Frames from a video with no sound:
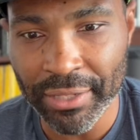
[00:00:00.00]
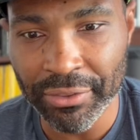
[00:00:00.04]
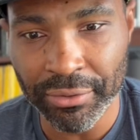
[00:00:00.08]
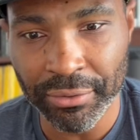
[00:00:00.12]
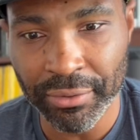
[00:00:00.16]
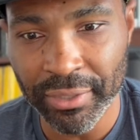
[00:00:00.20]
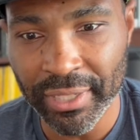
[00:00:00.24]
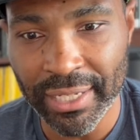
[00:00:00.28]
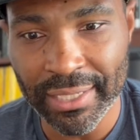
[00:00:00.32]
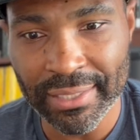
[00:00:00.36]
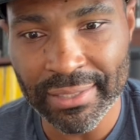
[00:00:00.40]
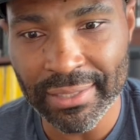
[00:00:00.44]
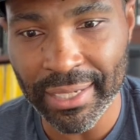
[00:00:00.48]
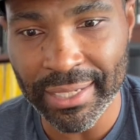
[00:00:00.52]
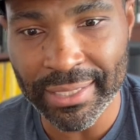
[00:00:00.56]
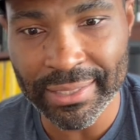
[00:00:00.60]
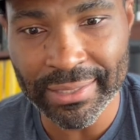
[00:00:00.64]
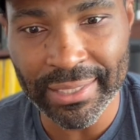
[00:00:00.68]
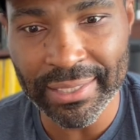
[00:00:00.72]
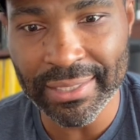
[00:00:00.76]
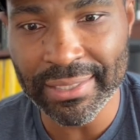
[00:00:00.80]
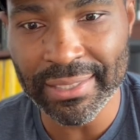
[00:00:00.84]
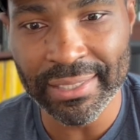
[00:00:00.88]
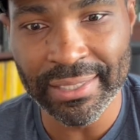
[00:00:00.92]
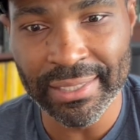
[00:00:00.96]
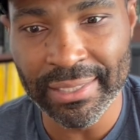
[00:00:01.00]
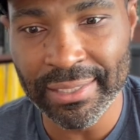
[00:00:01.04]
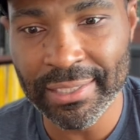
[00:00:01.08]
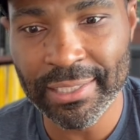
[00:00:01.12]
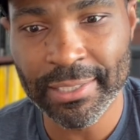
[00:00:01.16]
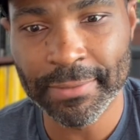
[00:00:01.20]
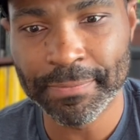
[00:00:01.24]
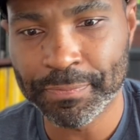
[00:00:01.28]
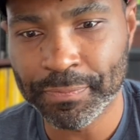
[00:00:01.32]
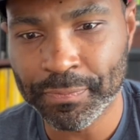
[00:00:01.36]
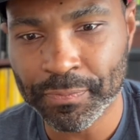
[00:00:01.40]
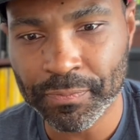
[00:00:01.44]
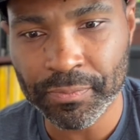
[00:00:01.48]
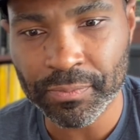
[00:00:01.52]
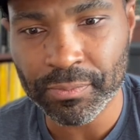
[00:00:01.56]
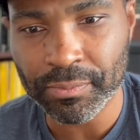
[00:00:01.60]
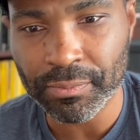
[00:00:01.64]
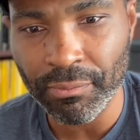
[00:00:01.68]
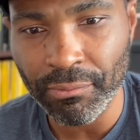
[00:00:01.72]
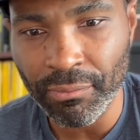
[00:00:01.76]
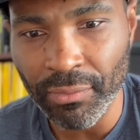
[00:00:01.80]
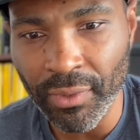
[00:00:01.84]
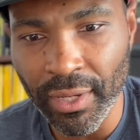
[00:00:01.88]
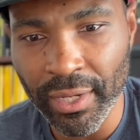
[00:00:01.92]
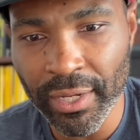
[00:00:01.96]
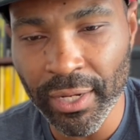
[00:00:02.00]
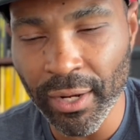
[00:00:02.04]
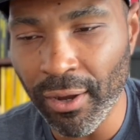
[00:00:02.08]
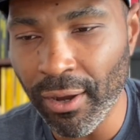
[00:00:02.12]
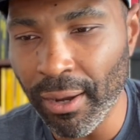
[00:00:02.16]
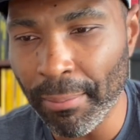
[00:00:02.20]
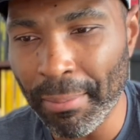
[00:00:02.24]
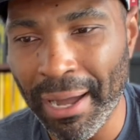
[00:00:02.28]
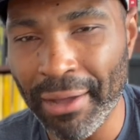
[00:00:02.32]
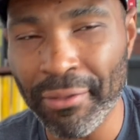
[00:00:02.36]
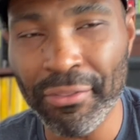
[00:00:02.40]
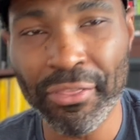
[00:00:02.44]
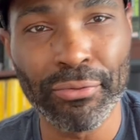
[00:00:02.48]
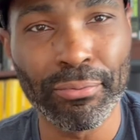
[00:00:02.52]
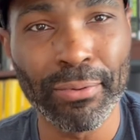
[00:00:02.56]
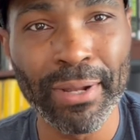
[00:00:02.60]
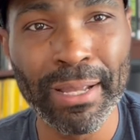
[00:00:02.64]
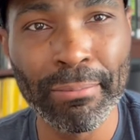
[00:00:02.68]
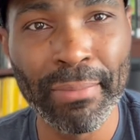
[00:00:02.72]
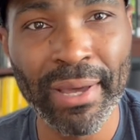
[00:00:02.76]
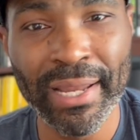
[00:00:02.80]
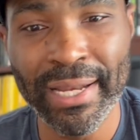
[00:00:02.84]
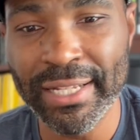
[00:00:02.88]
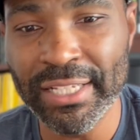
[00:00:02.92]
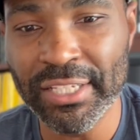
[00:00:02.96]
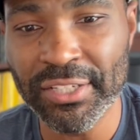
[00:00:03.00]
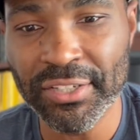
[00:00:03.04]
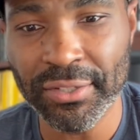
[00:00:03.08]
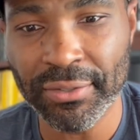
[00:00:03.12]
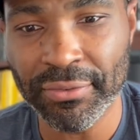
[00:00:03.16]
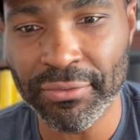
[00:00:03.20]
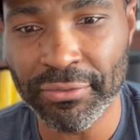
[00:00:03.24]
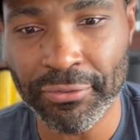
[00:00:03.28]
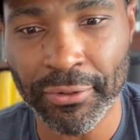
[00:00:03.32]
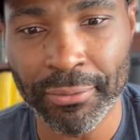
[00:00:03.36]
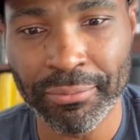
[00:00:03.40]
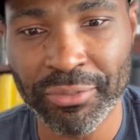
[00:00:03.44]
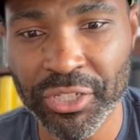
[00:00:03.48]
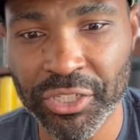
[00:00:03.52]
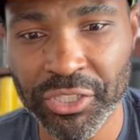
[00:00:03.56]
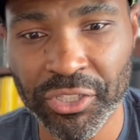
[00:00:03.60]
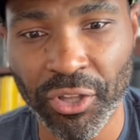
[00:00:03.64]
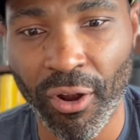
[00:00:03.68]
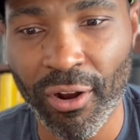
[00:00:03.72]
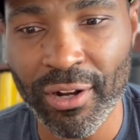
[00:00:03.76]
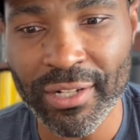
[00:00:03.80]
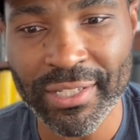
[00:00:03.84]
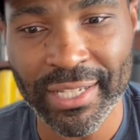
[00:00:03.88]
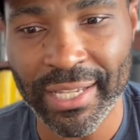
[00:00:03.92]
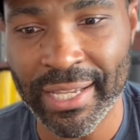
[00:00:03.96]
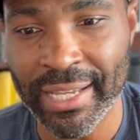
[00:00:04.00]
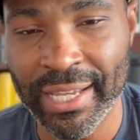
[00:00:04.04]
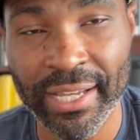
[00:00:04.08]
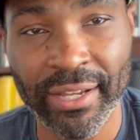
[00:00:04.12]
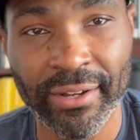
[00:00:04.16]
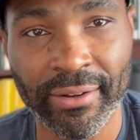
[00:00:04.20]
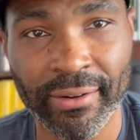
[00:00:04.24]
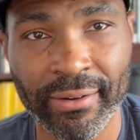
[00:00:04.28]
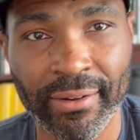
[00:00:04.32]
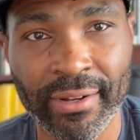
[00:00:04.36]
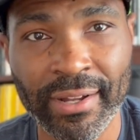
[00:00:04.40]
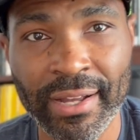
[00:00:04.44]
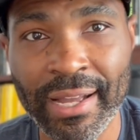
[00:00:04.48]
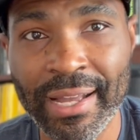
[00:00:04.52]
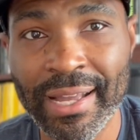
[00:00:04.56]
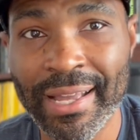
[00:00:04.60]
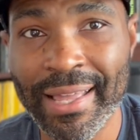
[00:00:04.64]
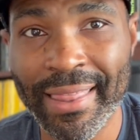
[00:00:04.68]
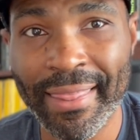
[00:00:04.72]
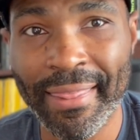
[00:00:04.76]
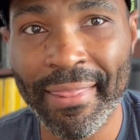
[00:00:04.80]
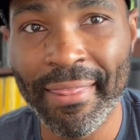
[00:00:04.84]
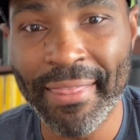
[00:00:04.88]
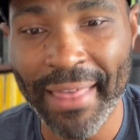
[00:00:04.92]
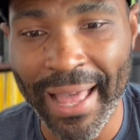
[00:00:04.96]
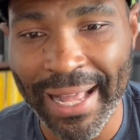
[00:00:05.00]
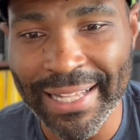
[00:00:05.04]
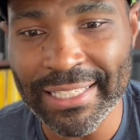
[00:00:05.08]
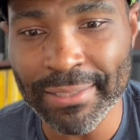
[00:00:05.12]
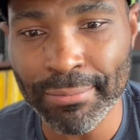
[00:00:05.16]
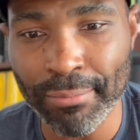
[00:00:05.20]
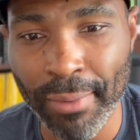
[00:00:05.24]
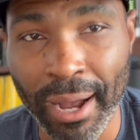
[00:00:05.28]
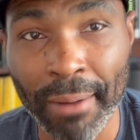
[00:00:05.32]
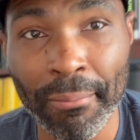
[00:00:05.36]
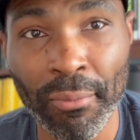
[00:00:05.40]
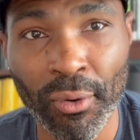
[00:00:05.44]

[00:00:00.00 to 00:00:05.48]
going through this. Like this is, about 3 minutes from start to here. That's my